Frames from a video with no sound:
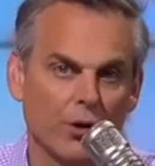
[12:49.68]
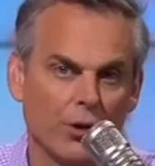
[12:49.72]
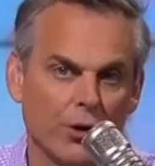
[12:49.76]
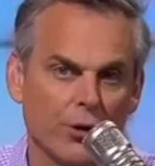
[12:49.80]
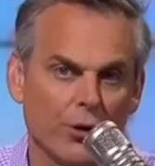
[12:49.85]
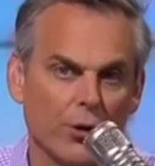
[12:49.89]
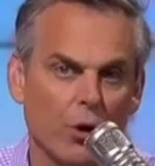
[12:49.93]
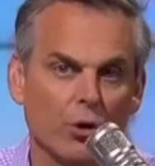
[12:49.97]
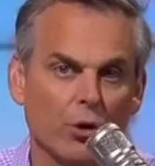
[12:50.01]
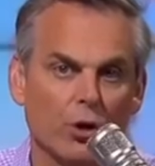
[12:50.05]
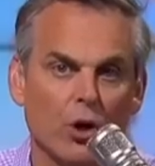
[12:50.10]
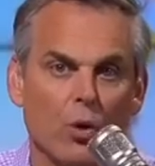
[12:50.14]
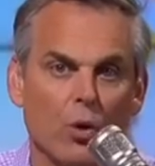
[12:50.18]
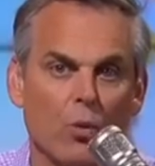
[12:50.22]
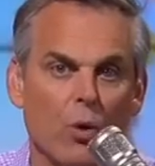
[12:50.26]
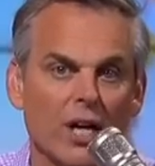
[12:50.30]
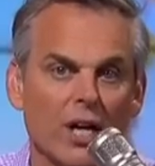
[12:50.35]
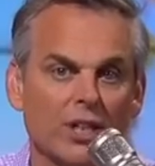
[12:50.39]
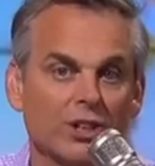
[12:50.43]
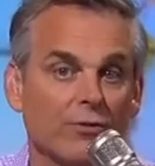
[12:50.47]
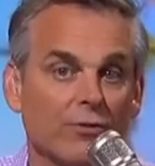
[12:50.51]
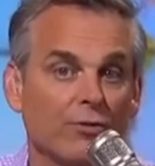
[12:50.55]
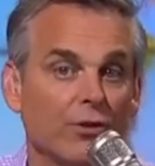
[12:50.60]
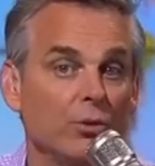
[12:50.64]
Herd or go
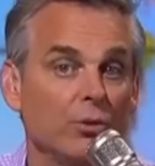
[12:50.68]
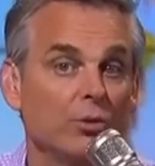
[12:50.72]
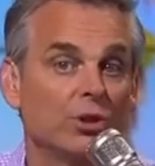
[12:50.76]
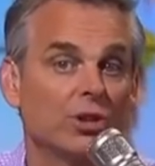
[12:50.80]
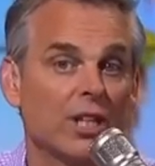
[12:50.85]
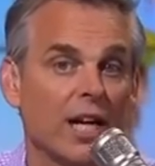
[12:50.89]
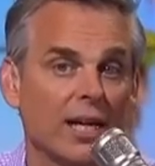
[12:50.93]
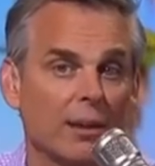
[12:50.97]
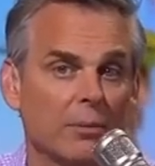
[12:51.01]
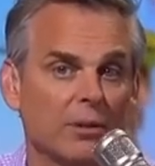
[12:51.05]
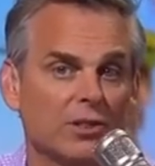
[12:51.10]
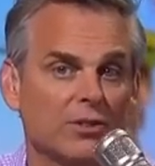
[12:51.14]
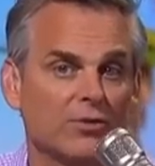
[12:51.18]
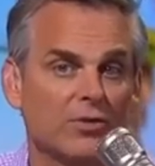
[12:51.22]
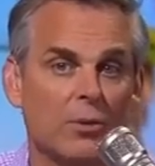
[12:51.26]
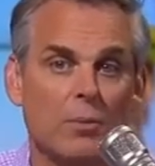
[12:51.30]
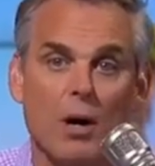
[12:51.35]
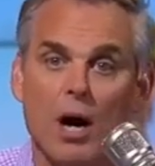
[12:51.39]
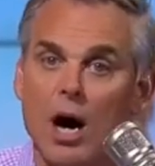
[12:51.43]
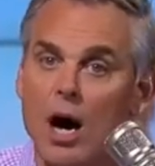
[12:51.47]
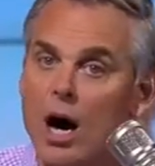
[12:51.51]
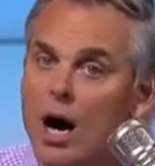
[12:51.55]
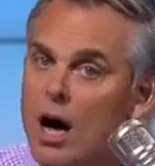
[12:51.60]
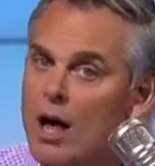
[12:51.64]
watch a few segments from
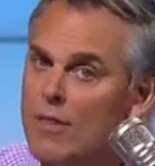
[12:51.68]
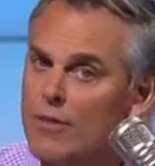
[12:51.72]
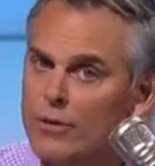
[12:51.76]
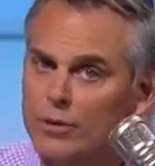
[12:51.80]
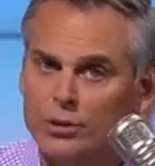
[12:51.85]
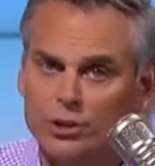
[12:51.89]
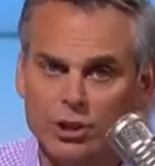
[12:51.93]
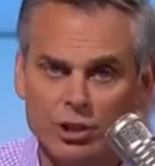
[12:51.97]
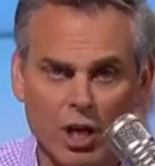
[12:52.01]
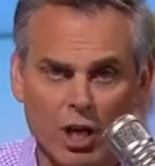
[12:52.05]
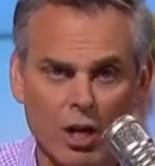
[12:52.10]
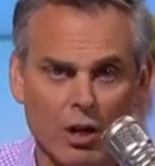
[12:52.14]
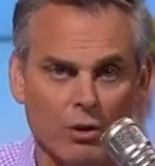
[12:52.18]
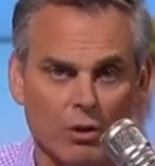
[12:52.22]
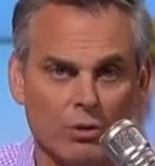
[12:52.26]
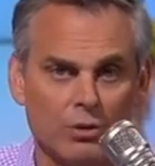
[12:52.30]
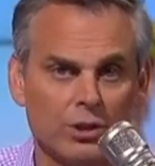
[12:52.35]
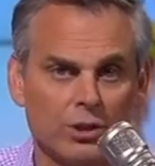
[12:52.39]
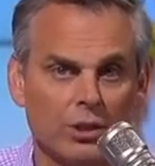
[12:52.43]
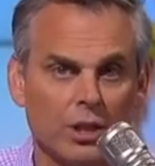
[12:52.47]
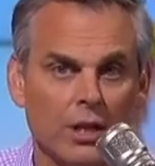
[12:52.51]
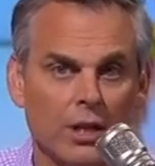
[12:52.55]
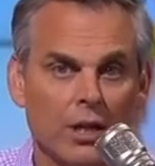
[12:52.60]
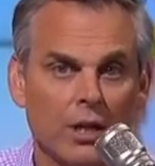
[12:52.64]
other
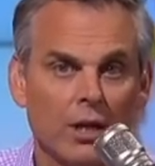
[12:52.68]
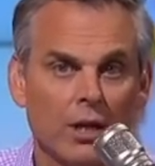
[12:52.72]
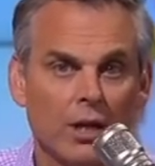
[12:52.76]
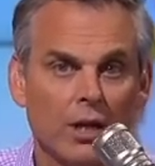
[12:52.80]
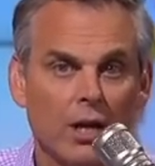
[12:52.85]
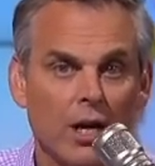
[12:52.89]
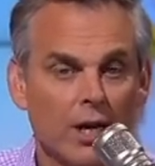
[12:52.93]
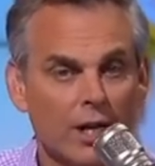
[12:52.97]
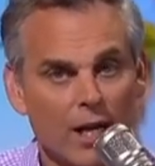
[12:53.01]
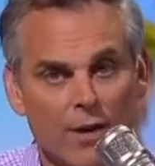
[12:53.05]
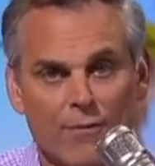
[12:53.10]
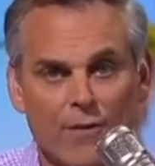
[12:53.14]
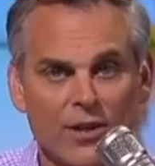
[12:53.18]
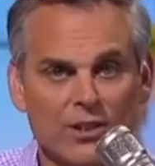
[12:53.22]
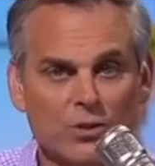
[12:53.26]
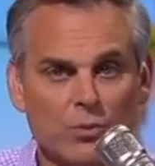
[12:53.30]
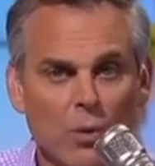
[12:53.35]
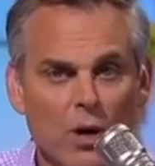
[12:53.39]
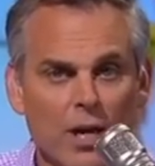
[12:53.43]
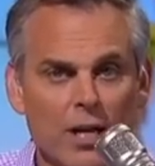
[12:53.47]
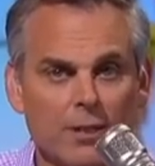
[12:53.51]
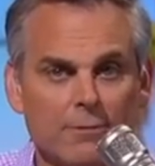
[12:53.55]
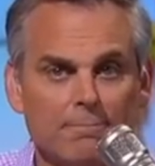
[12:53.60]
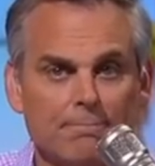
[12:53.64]
shows on
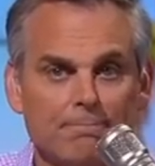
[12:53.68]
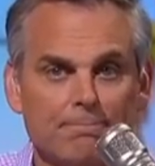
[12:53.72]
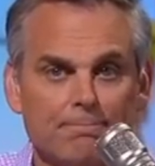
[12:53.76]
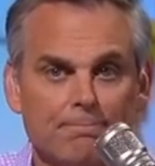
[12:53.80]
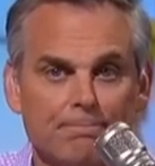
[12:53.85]
FS1.